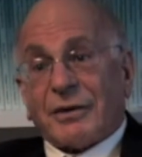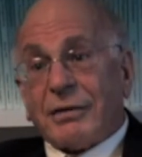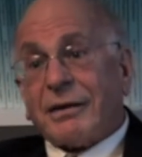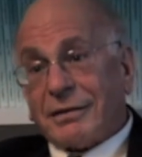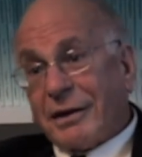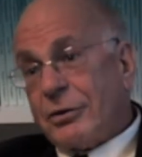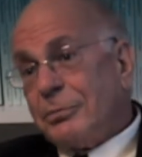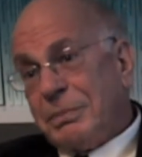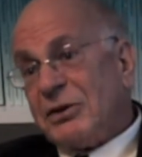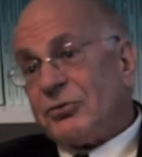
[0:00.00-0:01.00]
I think they
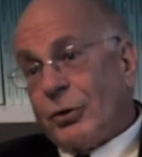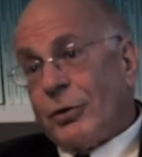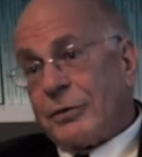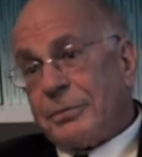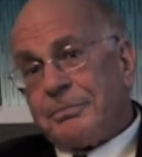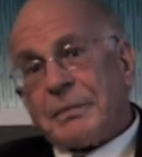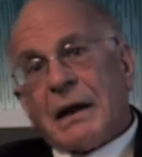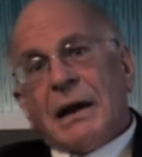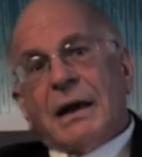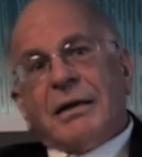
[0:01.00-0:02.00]
could be taught,
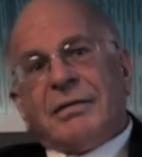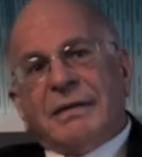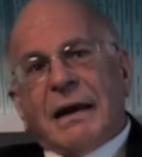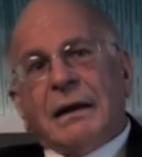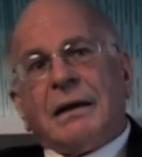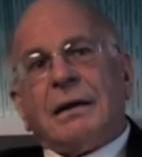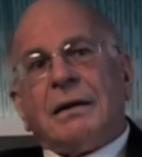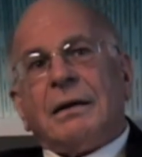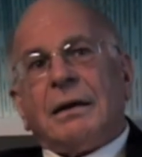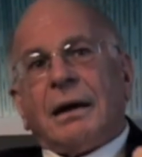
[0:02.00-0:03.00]
then
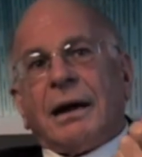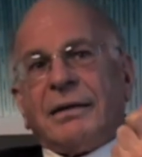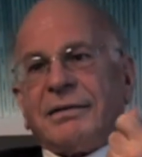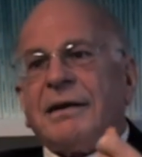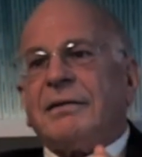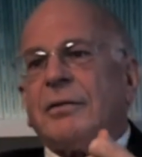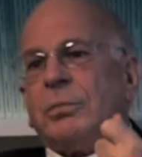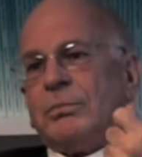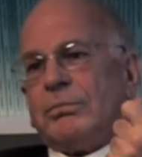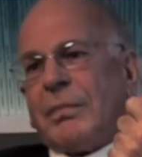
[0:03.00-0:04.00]
I think they
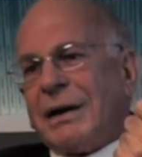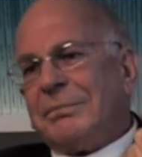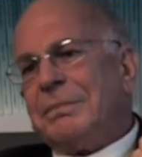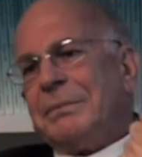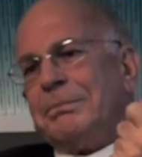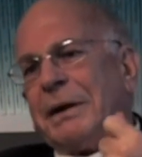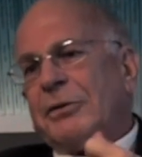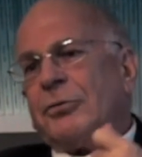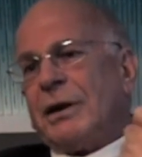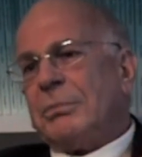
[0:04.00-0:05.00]
might be
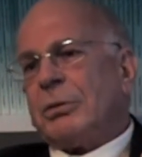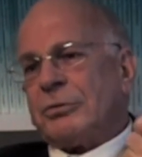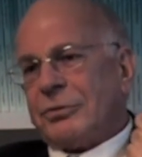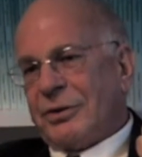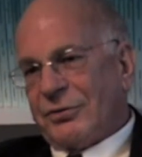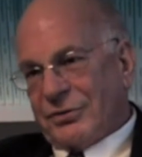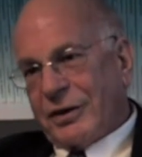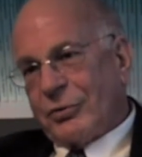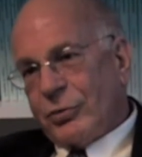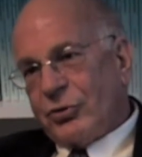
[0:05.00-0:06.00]
better able to
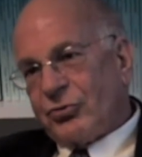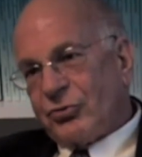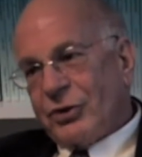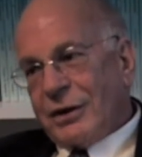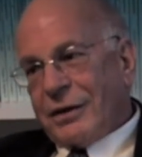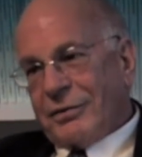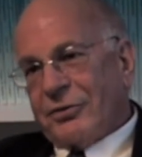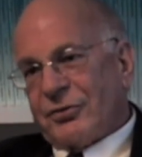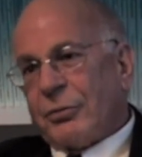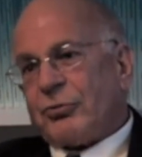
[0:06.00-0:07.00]
distinguish the
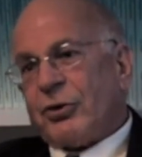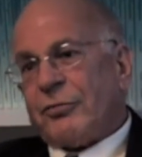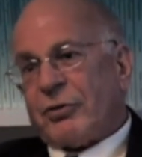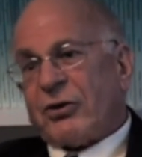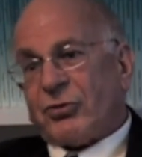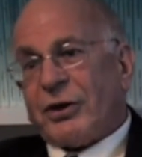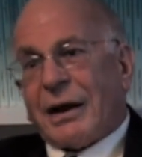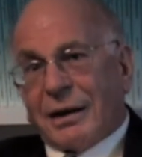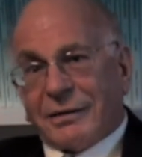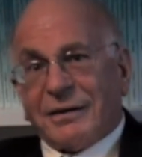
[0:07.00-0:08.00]
assumption of
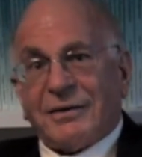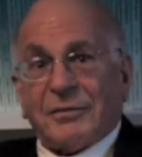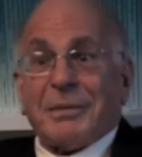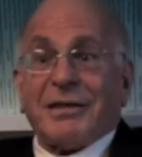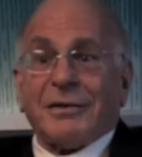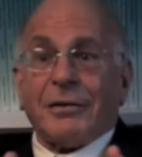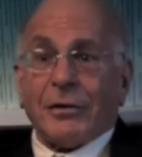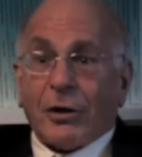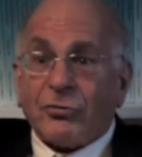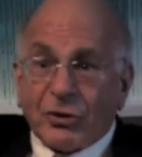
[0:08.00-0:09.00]
rationality as a
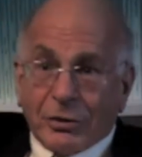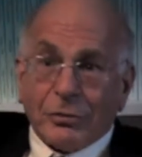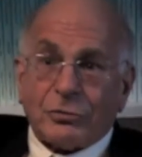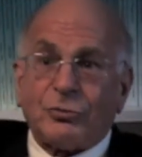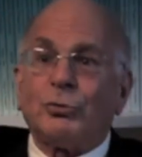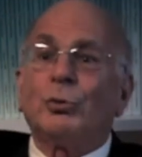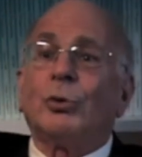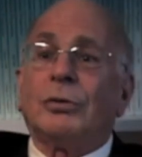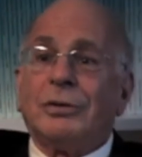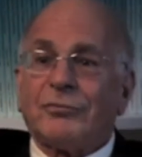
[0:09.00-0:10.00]
methodological tool
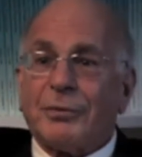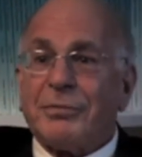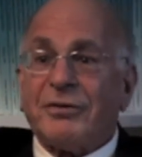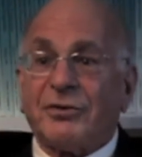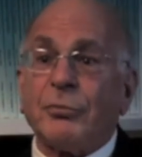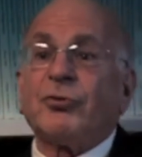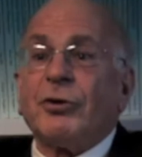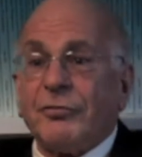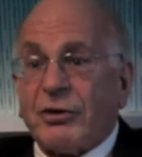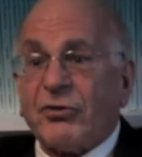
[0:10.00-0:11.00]
from the assumption
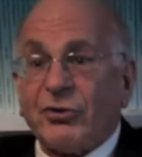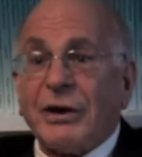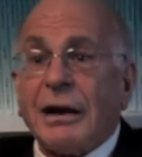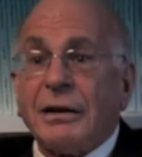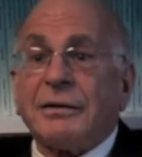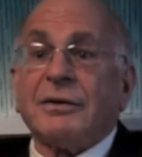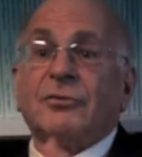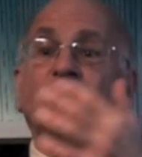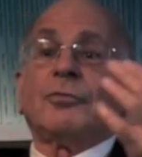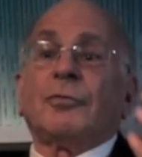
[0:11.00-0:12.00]
of rationality as
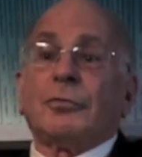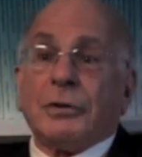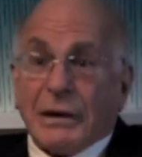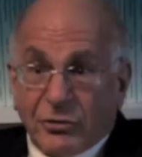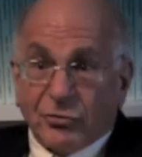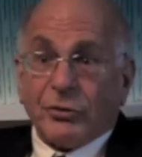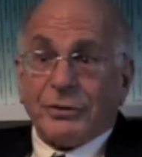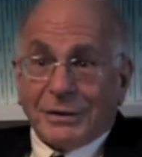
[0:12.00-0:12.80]
sort of a religion,